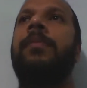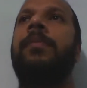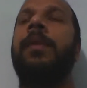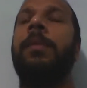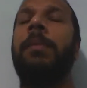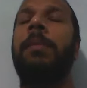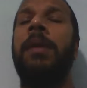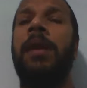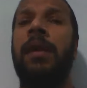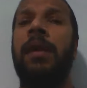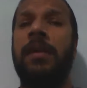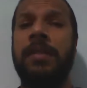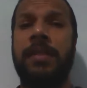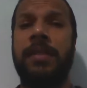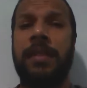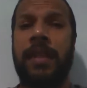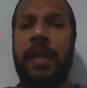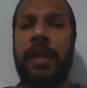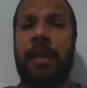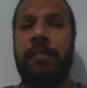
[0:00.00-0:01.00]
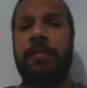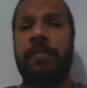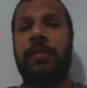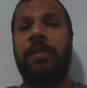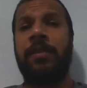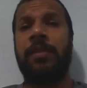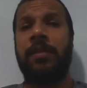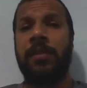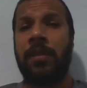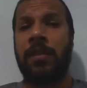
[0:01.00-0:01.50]
because they have
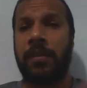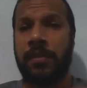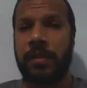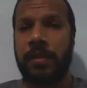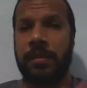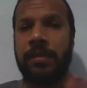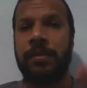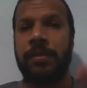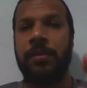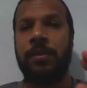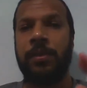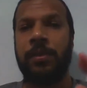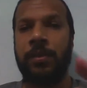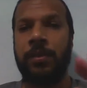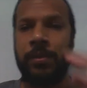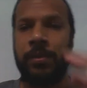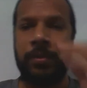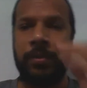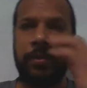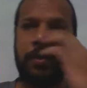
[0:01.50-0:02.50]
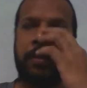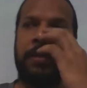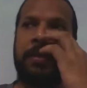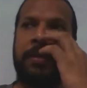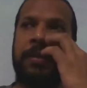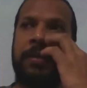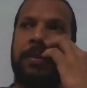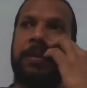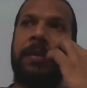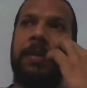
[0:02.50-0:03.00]
nothing to lose.